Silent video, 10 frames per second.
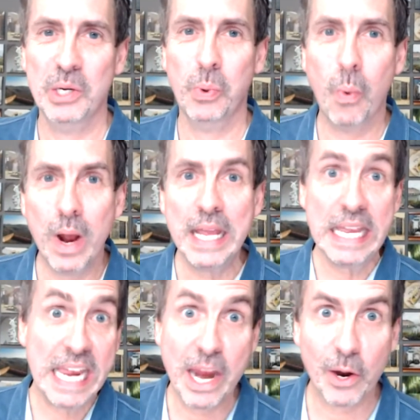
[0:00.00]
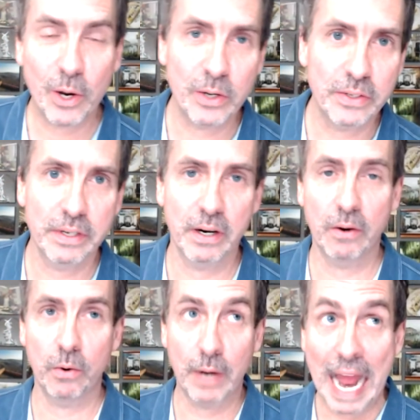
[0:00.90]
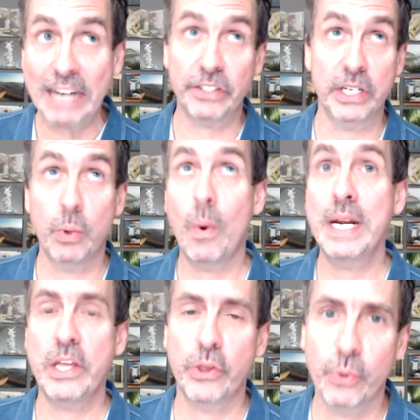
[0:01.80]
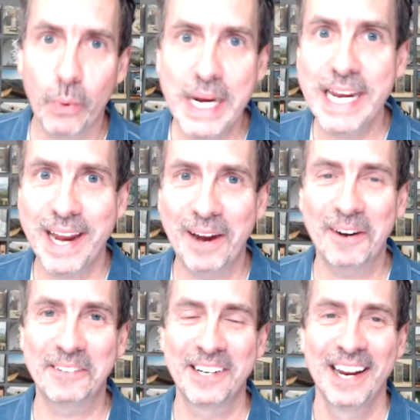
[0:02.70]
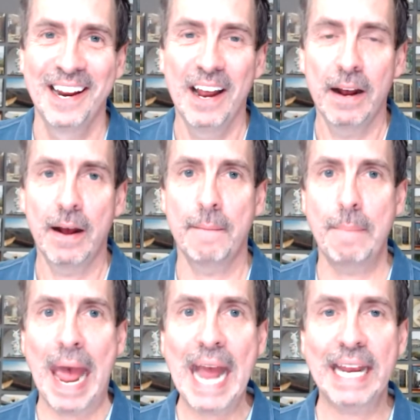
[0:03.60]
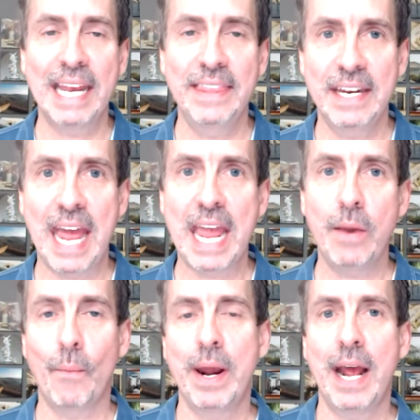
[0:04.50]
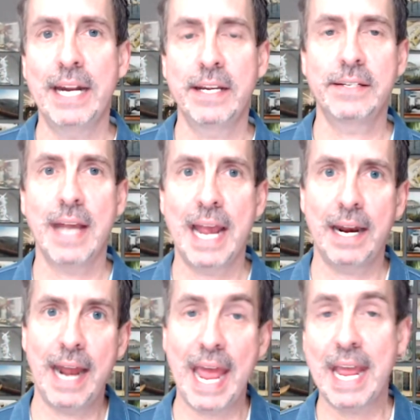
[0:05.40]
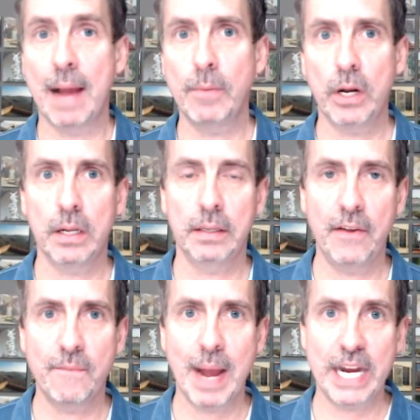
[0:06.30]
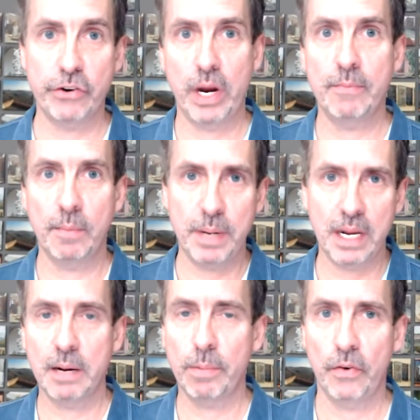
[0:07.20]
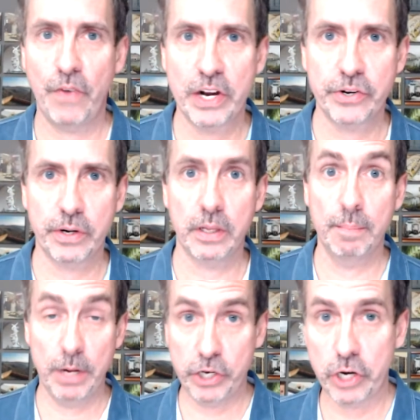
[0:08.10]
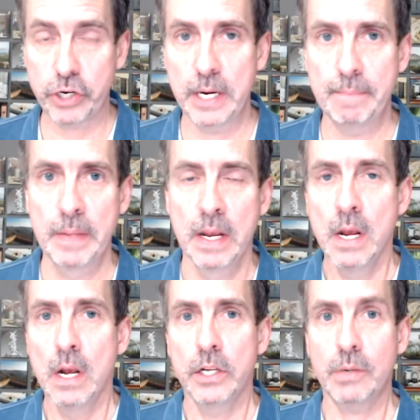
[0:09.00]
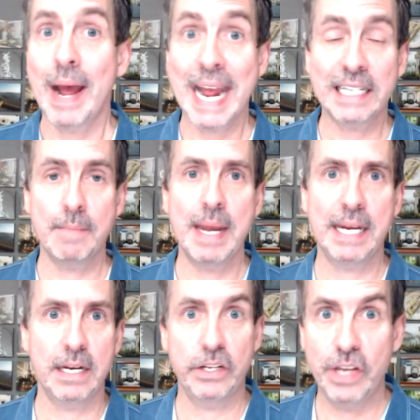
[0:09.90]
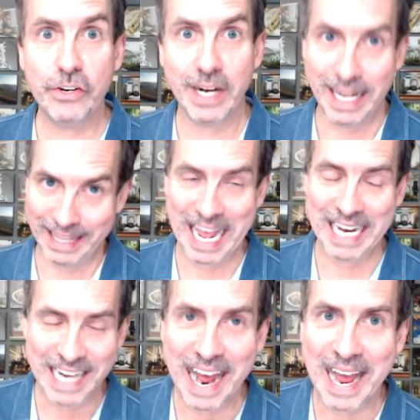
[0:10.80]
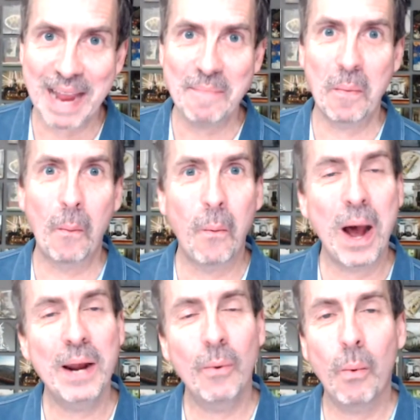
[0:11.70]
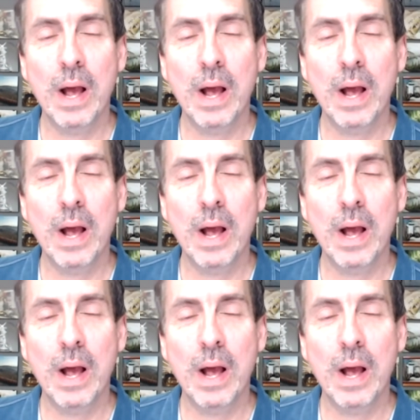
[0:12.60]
20 years, or actually 23 years, back in the day when I decided, hey, I'm going to live my dream of being a professional magician. So I had to make a decision at that time. What